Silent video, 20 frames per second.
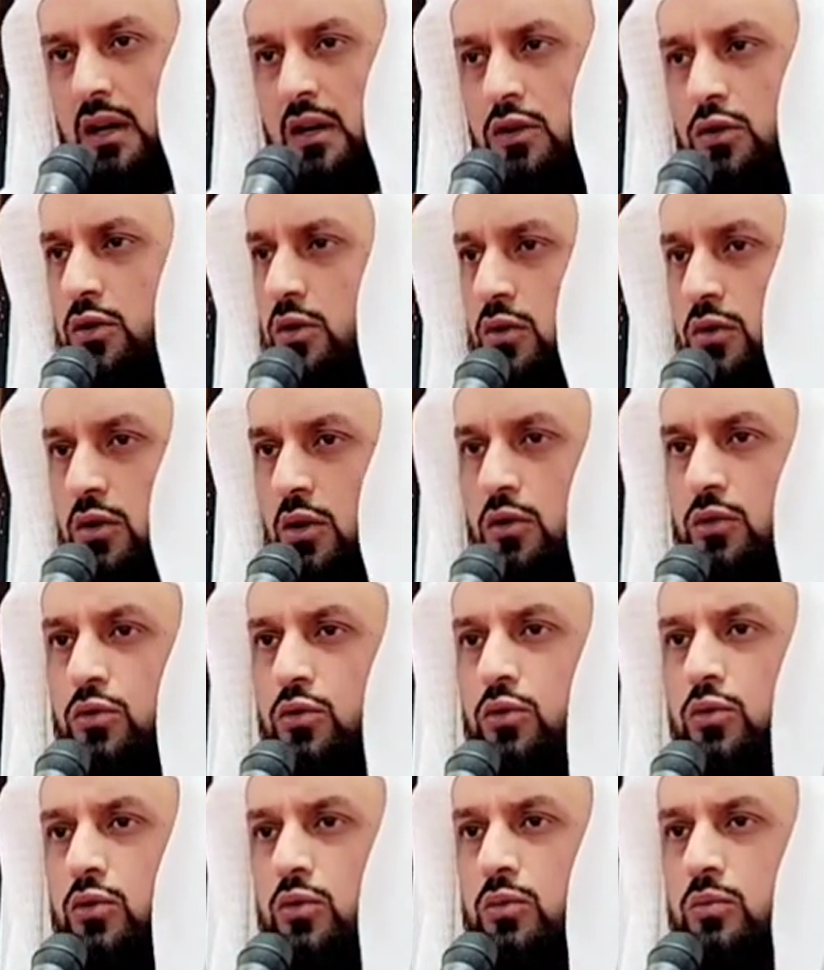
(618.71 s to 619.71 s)
Do you know
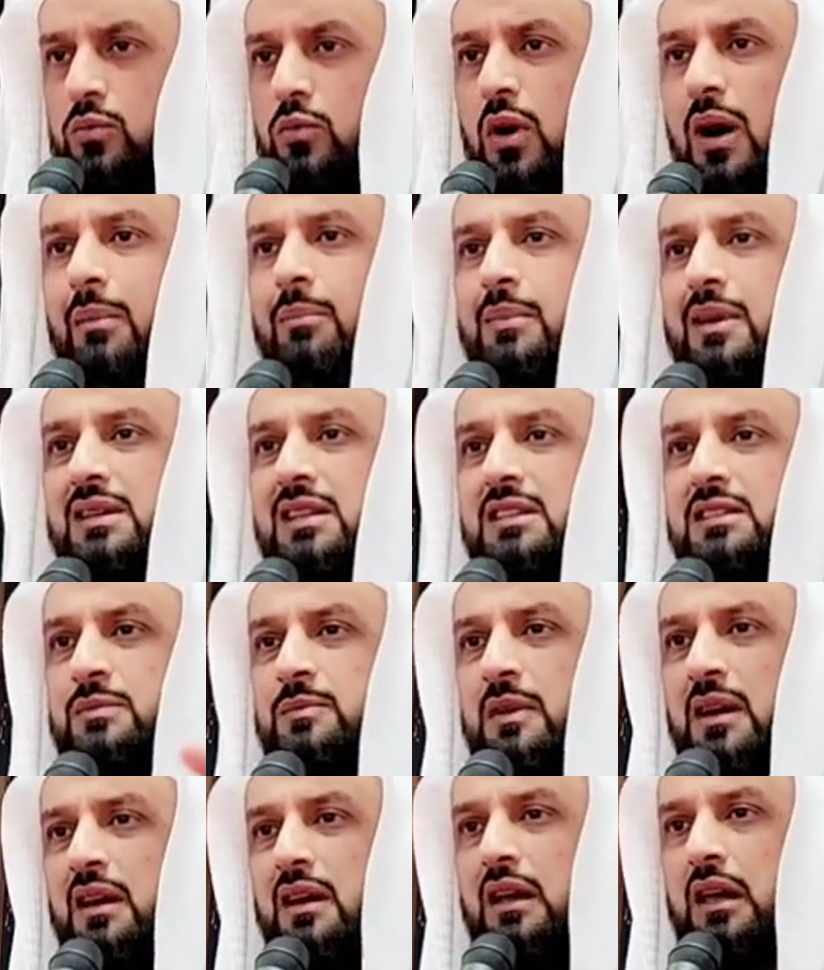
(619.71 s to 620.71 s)
who Muhammad
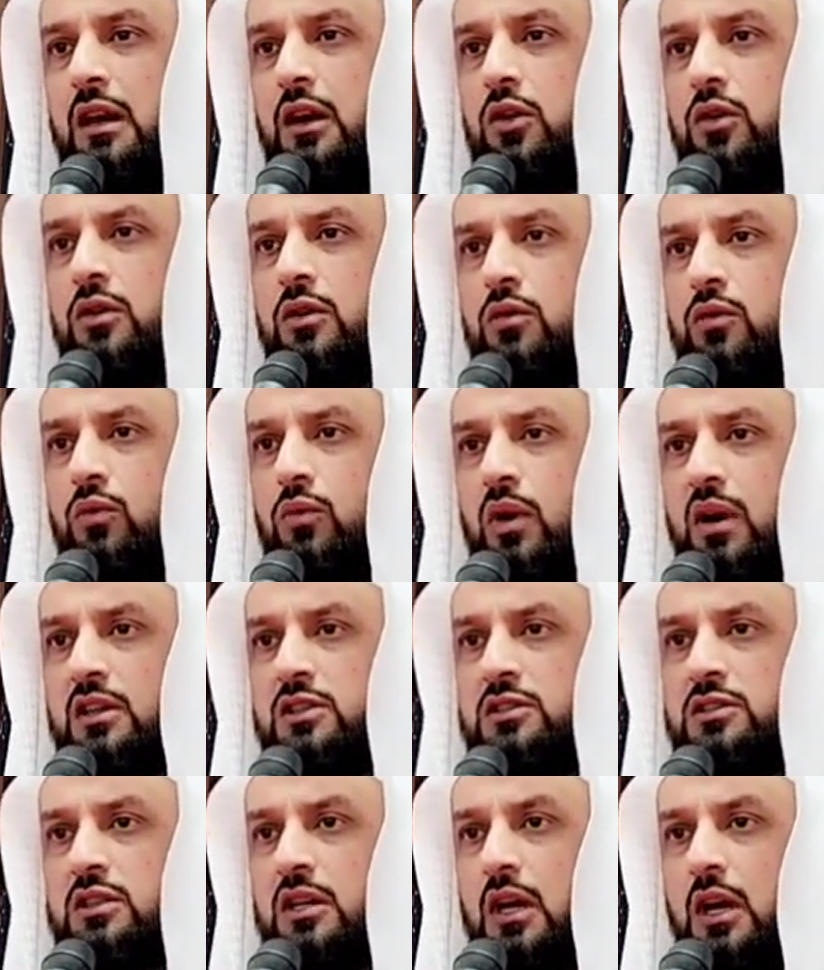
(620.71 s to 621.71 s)
Ismail
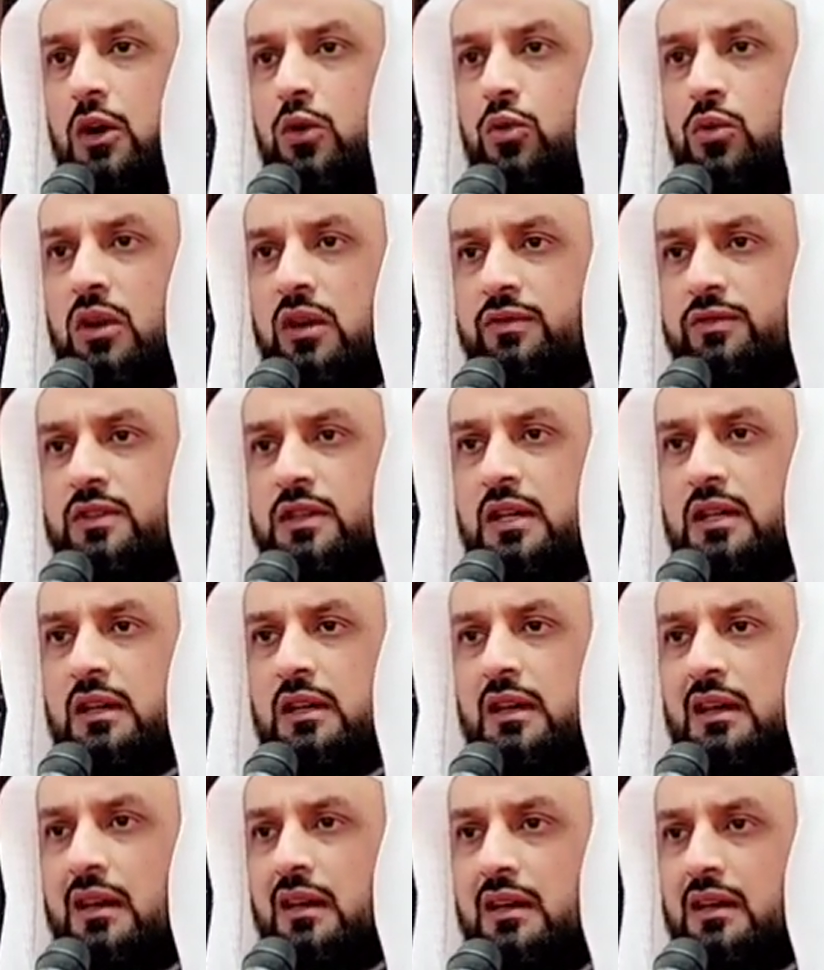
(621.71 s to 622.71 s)
was, who lived
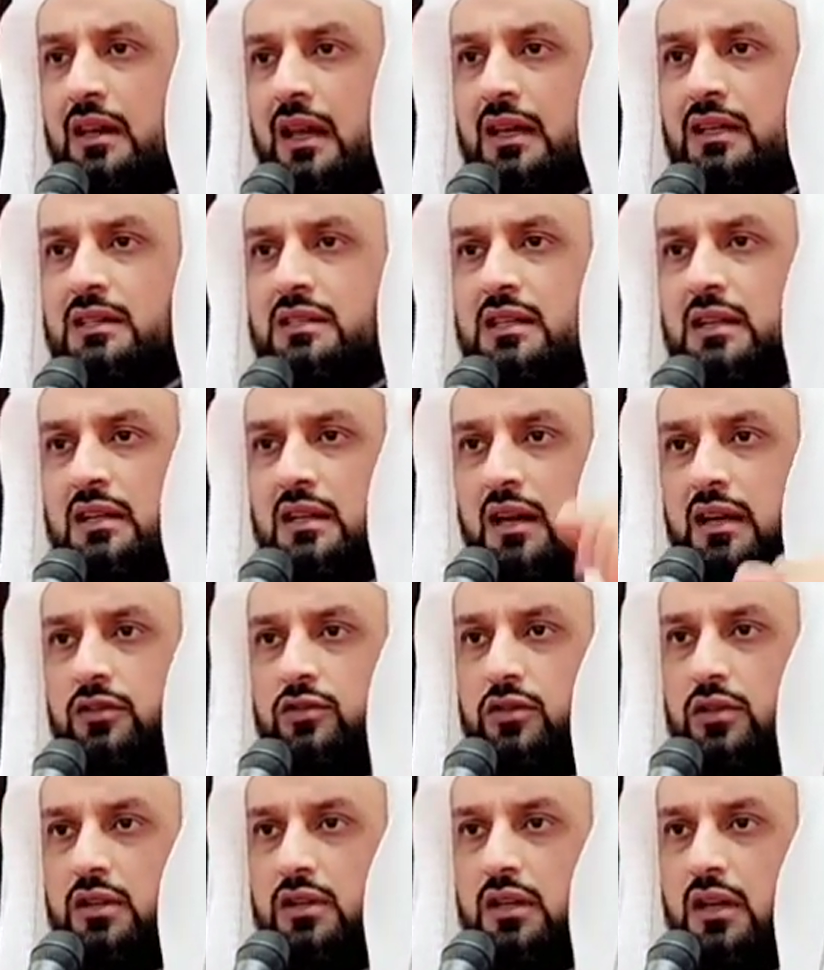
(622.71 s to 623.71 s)
in
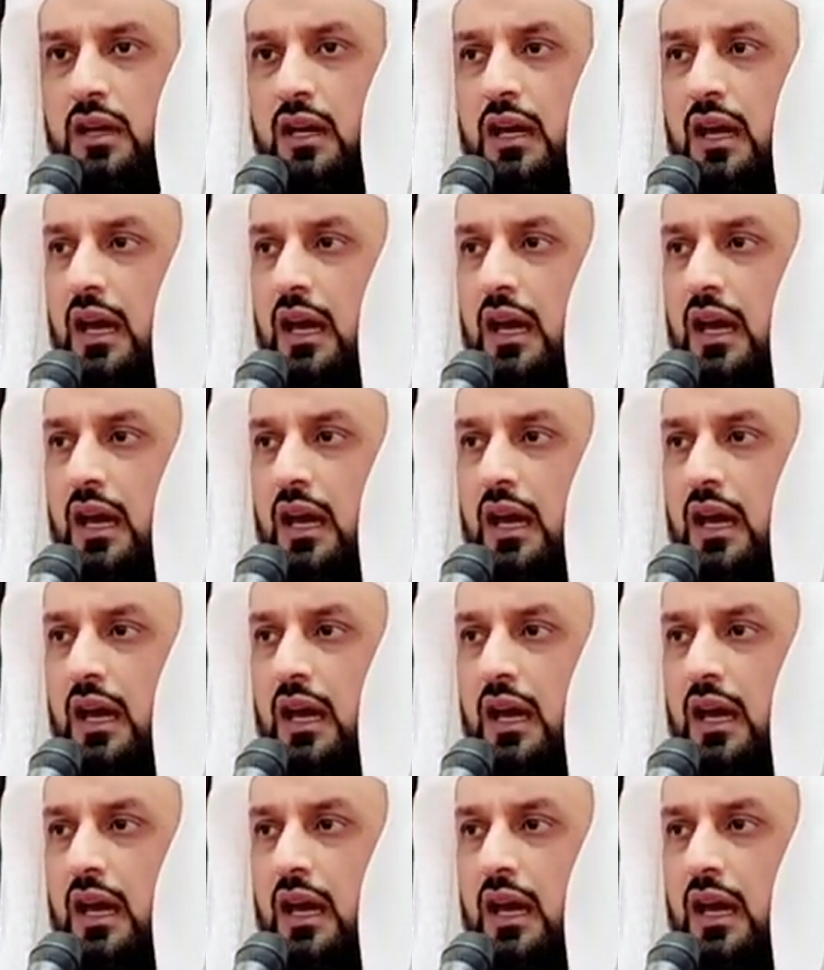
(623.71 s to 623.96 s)
1900?